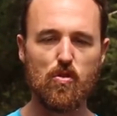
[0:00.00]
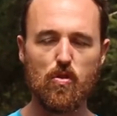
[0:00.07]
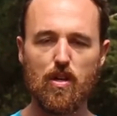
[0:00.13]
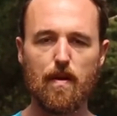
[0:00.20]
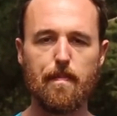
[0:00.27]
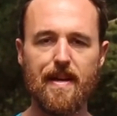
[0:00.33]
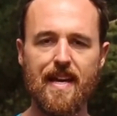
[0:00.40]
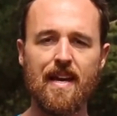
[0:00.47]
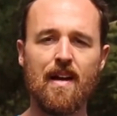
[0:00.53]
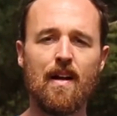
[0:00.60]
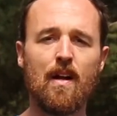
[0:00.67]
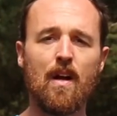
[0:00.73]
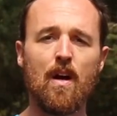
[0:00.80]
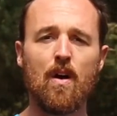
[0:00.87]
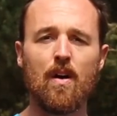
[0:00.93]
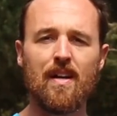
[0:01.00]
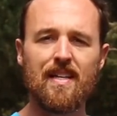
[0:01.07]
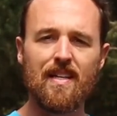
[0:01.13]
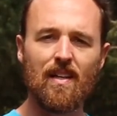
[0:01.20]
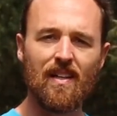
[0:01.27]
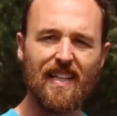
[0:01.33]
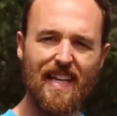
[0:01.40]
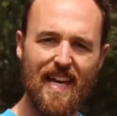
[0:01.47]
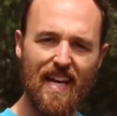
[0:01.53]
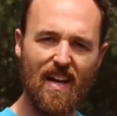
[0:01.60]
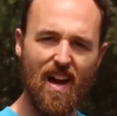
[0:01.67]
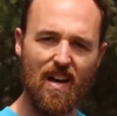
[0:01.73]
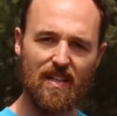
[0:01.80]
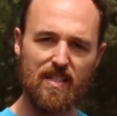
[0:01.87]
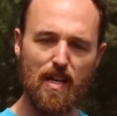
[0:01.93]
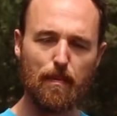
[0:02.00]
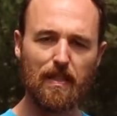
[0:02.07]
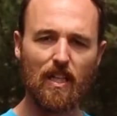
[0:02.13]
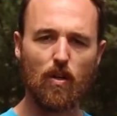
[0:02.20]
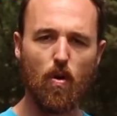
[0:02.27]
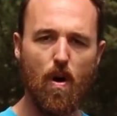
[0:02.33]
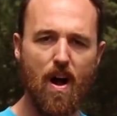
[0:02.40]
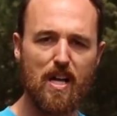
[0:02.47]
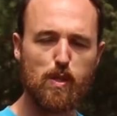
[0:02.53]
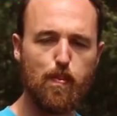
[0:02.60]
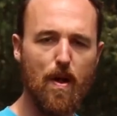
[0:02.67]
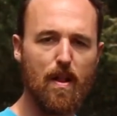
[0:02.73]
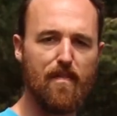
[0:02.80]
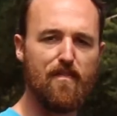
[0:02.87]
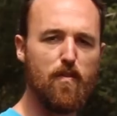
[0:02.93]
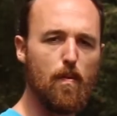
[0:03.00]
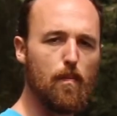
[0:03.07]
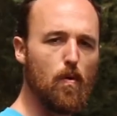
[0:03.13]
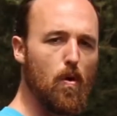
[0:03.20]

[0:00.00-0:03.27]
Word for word: You could be getting on a double lacrosse ball or foam